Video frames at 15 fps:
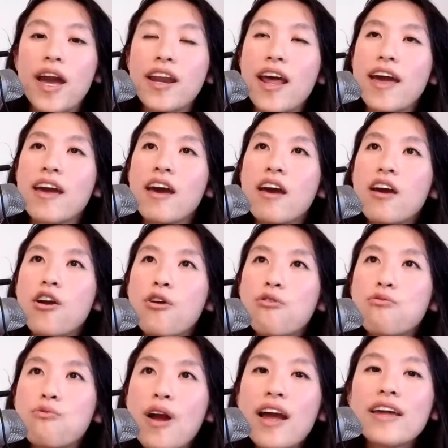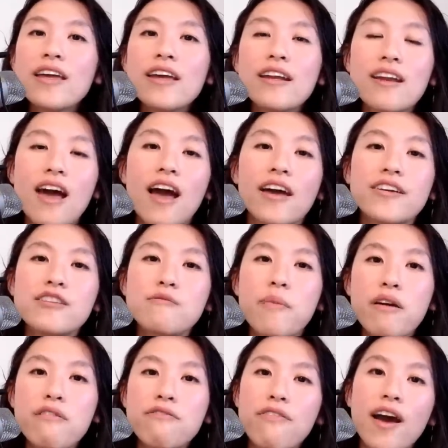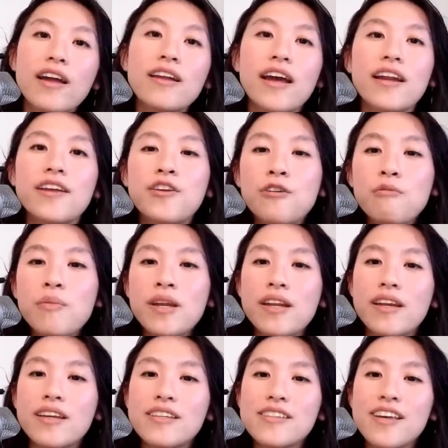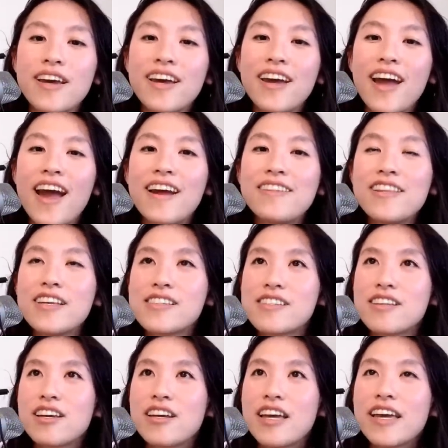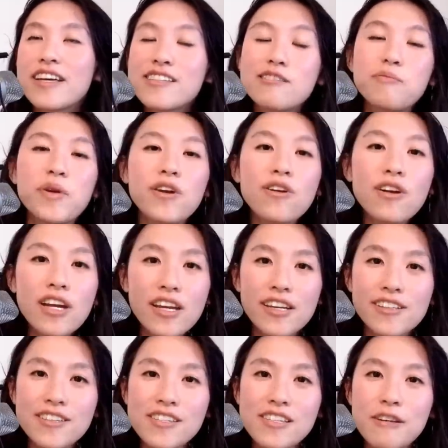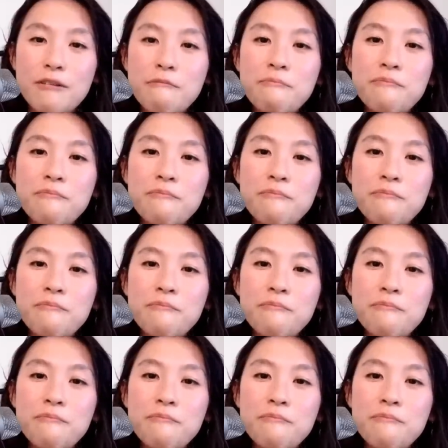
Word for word: And I recognize my finite humanness and this experience